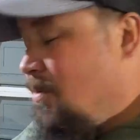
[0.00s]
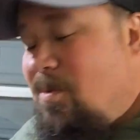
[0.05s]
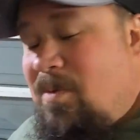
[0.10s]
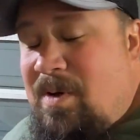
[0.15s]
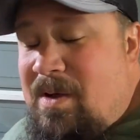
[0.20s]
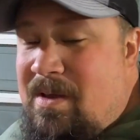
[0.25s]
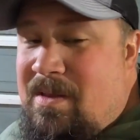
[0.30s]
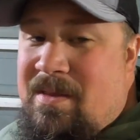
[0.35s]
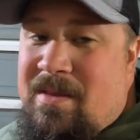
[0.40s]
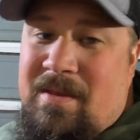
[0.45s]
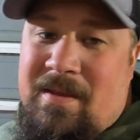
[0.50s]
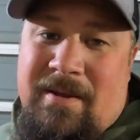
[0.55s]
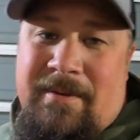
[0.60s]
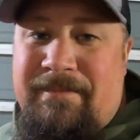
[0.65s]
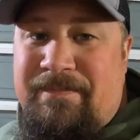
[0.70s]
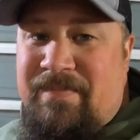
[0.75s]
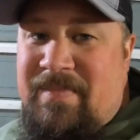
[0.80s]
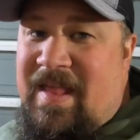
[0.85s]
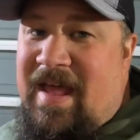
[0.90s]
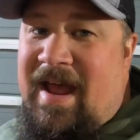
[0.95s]
with
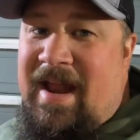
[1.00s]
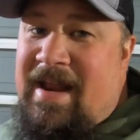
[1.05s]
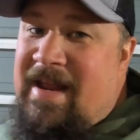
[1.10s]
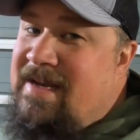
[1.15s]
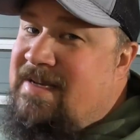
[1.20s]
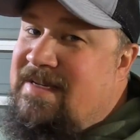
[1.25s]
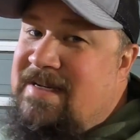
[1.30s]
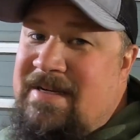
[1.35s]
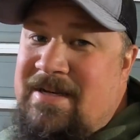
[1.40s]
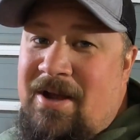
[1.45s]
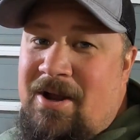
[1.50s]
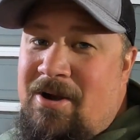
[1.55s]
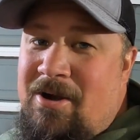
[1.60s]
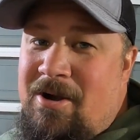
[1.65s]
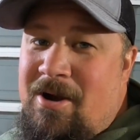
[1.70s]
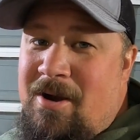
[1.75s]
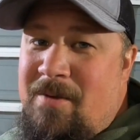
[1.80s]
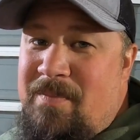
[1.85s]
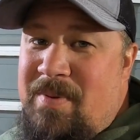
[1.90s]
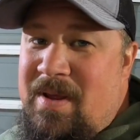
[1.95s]
that
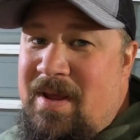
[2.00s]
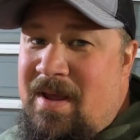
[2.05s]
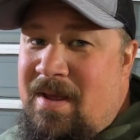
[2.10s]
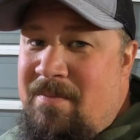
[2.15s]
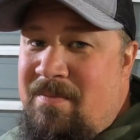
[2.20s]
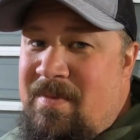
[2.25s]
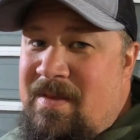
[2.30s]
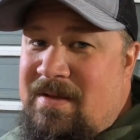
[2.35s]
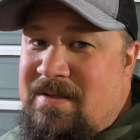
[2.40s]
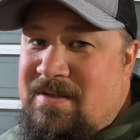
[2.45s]
1800 RPM